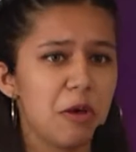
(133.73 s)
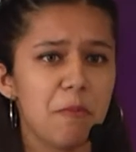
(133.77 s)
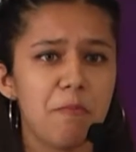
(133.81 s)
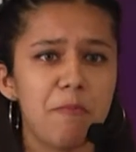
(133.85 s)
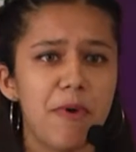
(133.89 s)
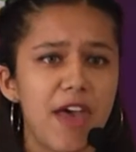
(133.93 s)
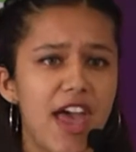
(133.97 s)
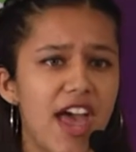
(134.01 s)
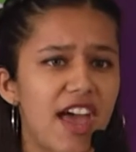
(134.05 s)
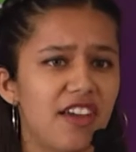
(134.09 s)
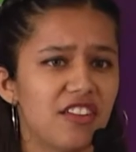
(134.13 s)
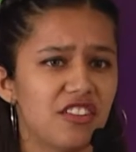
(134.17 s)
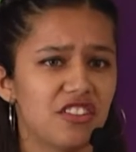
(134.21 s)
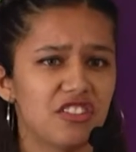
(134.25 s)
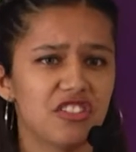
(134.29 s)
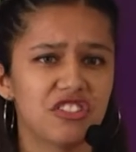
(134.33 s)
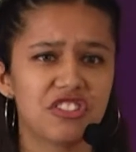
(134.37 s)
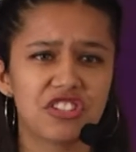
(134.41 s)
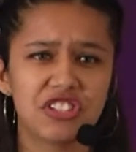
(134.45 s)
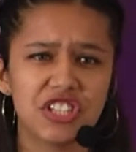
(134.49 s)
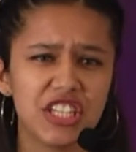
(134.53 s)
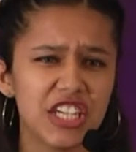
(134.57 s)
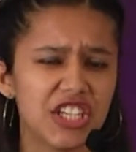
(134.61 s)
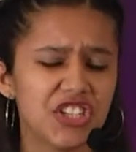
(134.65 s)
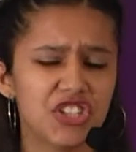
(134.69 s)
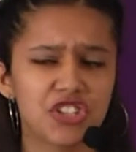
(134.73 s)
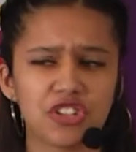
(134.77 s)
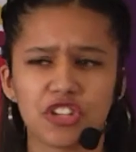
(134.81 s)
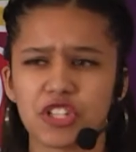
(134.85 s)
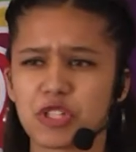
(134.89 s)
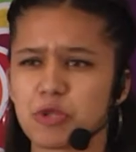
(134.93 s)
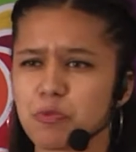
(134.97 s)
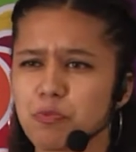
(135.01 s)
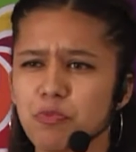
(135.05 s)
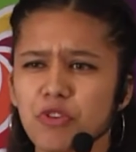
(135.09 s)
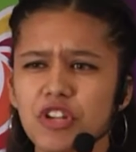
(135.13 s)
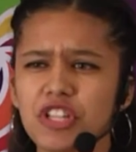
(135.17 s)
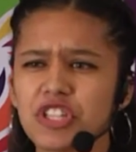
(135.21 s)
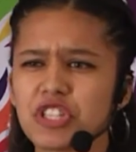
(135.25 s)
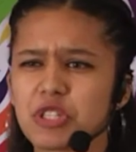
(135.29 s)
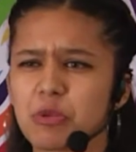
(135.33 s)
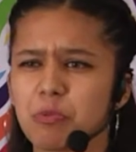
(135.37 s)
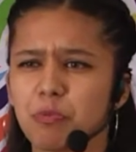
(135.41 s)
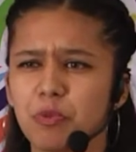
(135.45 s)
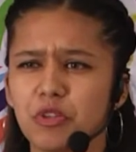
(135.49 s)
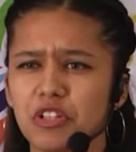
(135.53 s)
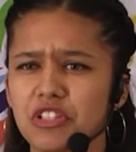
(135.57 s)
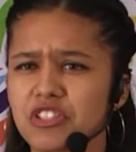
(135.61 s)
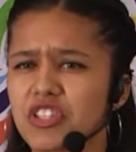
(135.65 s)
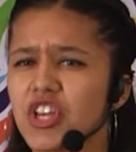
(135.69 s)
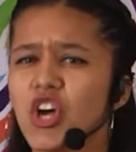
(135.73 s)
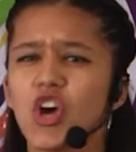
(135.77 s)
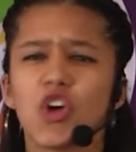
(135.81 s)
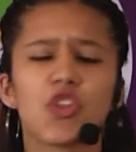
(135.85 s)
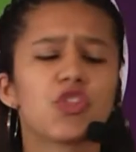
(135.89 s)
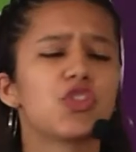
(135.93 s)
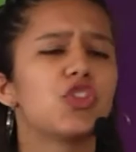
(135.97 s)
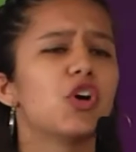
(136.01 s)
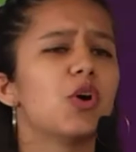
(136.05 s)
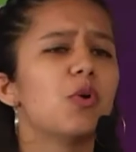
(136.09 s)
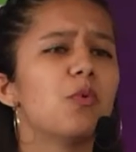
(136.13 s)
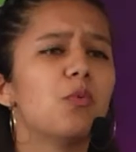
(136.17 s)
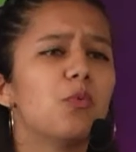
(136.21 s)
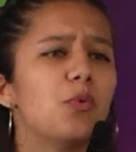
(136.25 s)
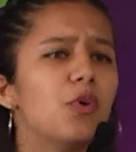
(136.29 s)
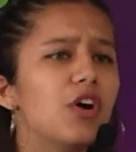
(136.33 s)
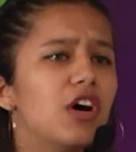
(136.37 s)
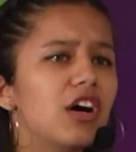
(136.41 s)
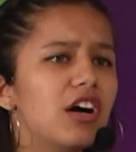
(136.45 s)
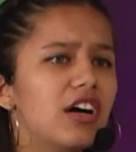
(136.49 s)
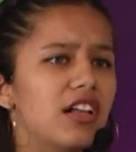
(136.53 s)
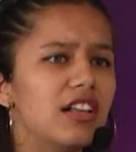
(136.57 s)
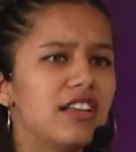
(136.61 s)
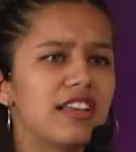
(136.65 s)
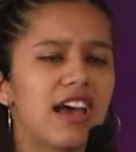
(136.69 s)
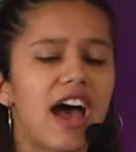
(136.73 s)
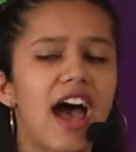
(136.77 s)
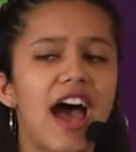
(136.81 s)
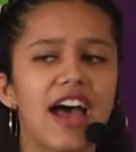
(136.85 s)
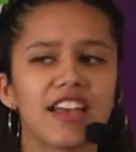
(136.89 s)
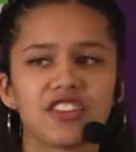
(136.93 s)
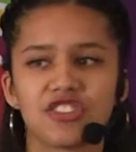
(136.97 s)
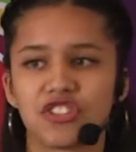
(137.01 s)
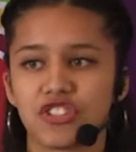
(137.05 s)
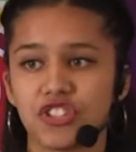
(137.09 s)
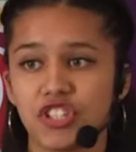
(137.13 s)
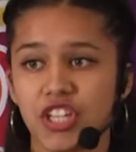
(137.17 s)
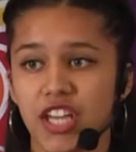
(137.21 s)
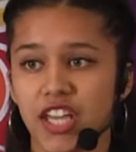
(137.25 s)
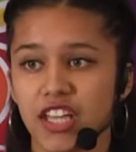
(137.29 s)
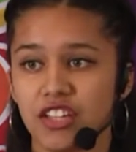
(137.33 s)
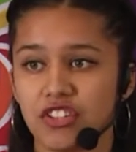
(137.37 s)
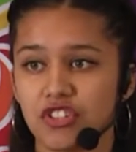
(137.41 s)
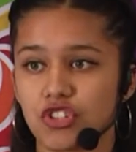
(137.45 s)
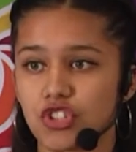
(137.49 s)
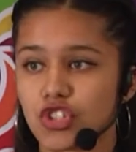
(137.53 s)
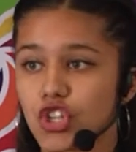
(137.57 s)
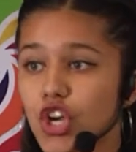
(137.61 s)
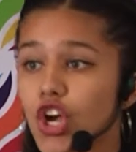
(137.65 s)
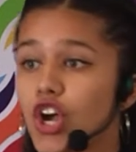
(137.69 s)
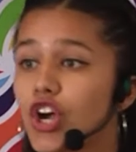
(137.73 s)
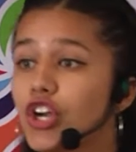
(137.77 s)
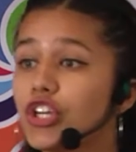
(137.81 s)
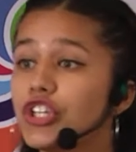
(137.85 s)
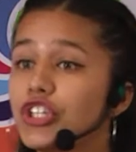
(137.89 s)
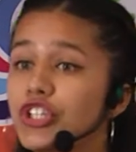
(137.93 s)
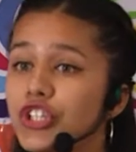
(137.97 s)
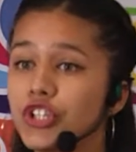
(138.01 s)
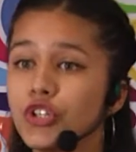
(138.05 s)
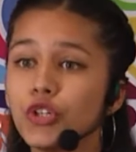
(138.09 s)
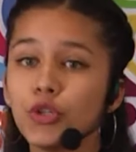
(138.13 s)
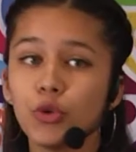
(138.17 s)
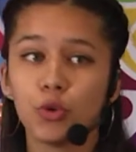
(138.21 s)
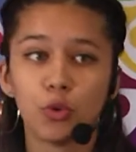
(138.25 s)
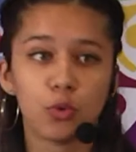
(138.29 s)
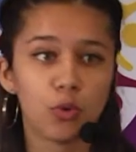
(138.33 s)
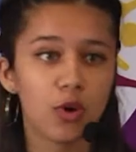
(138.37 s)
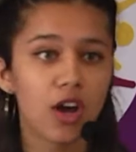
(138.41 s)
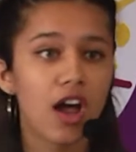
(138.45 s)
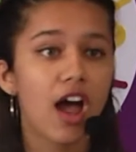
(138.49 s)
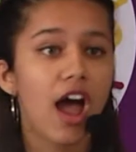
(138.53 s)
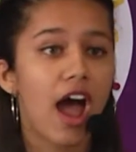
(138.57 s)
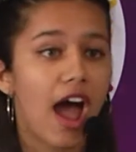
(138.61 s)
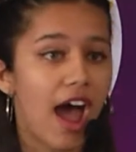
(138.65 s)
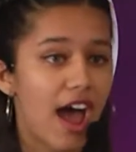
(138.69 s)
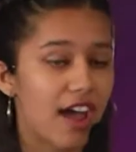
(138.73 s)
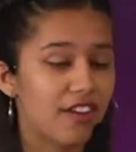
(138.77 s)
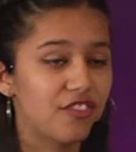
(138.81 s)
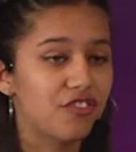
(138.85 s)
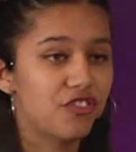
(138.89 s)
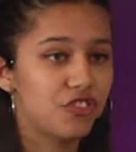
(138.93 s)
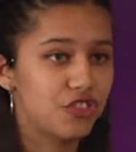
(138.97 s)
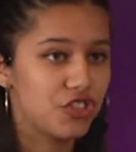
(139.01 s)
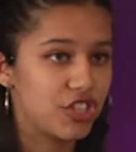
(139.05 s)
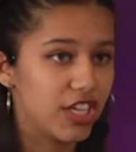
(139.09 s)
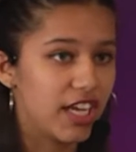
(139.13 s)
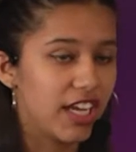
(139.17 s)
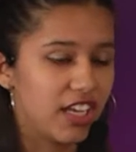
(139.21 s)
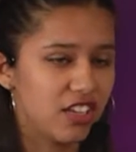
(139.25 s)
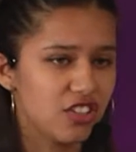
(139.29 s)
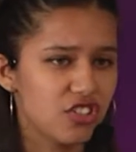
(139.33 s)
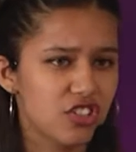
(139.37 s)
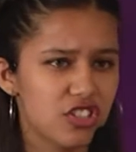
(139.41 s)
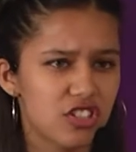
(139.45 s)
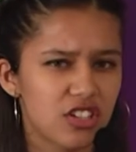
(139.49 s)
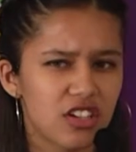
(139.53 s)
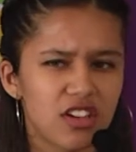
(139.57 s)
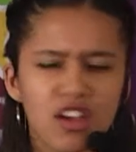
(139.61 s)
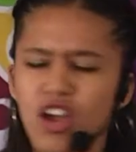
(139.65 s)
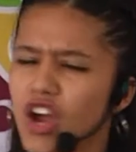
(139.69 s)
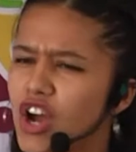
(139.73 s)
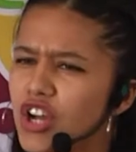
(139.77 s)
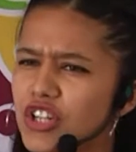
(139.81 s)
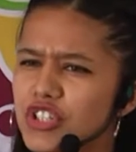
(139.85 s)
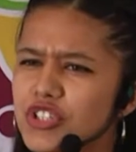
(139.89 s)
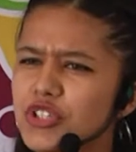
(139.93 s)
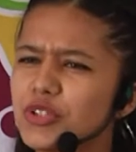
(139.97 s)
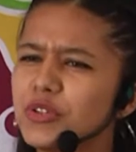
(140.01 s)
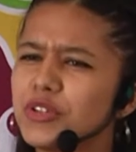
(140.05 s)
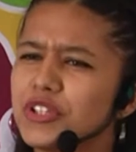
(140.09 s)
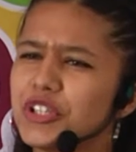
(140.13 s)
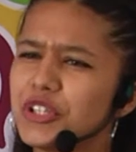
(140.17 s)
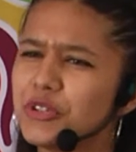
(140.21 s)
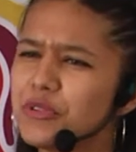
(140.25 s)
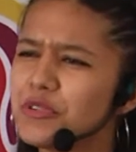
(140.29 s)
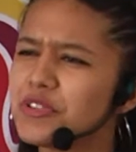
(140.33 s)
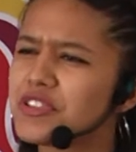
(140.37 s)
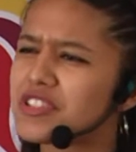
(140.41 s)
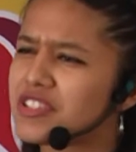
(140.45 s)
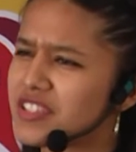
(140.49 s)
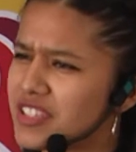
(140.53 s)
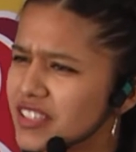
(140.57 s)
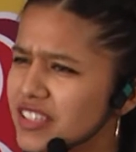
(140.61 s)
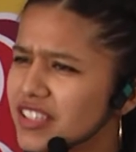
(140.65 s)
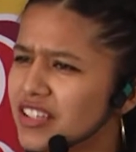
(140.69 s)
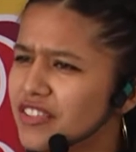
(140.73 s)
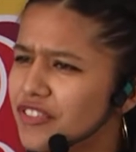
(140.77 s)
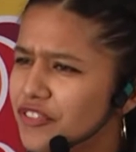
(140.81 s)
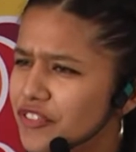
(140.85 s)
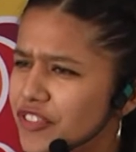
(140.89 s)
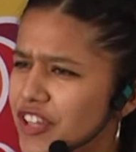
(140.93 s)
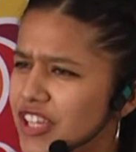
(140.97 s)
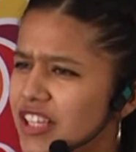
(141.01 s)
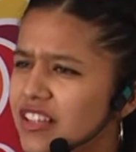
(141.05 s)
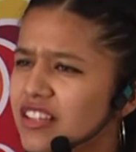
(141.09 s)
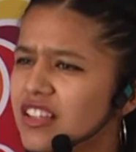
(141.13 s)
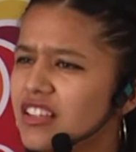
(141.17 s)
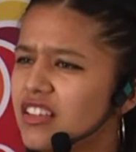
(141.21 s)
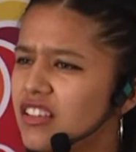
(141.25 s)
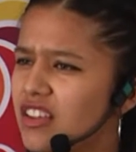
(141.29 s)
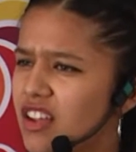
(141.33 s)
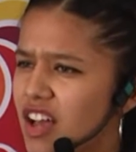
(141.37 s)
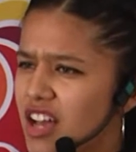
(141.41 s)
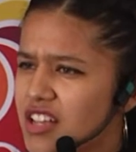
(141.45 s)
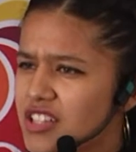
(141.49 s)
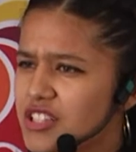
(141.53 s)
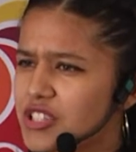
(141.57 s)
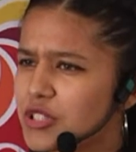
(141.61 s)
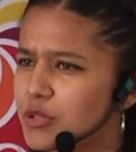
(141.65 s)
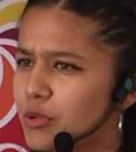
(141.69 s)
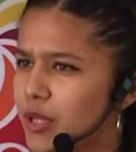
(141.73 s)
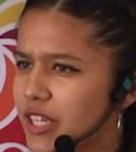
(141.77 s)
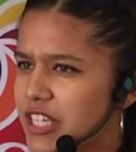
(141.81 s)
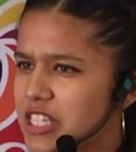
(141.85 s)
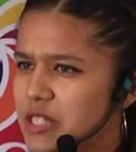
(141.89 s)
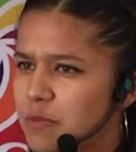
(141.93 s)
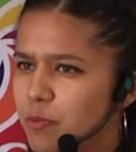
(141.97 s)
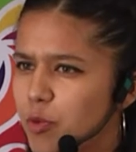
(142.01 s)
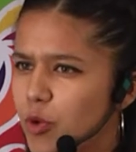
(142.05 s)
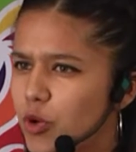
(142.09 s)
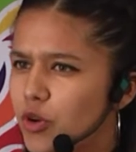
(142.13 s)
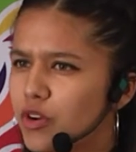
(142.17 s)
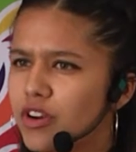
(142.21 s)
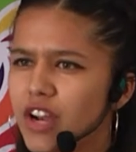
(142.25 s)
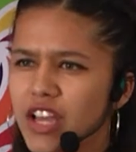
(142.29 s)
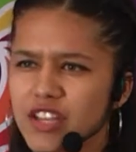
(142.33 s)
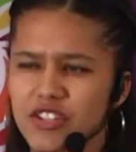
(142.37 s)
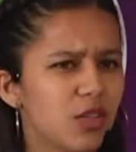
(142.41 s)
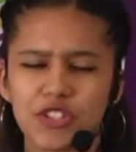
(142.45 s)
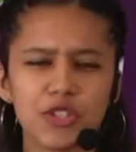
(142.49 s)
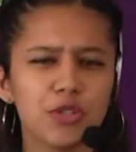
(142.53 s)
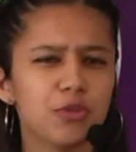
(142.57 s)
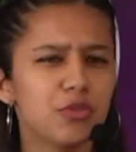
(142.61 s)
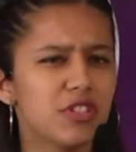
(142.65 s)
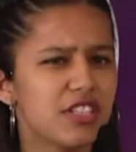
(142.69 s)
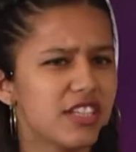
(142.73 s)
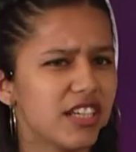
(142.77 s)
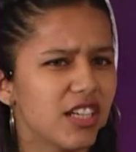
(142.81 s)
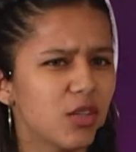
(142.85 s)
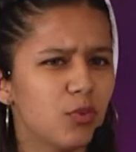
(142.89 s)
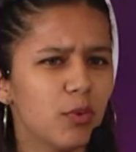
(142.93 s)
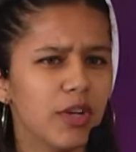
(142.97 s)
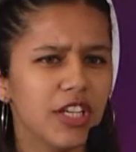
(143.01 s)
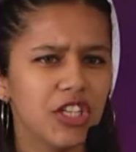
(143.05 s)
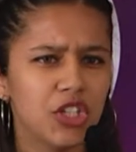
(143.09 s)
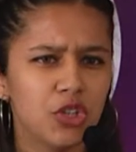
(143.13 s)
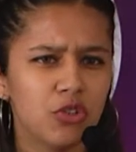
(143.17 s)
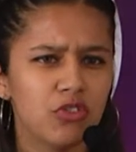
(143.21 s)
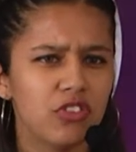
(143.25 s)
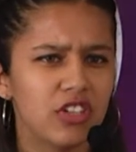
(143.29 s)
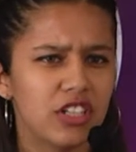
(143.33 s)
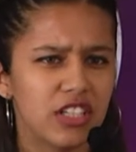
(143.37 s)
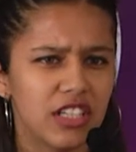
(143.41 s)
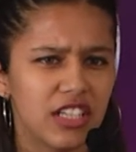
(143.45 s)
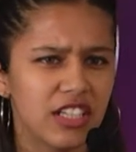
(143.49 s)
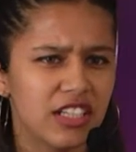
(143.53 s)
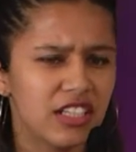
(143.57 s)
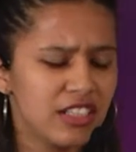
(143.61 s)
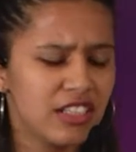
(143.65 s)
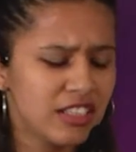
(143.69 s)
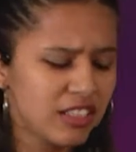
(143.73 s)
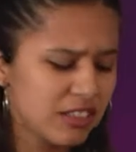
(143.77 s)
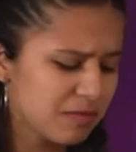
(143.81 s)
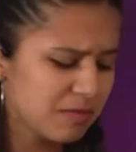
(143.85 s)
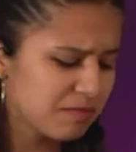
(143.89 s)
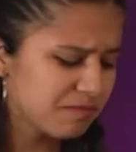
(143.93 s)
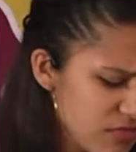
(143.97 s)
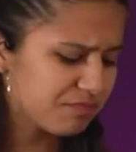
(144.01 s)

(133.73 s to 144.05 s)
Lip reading: Parents, teachers, principals, the world has changed. You have changed. Do you still feel the lust to explore as you did when you were little?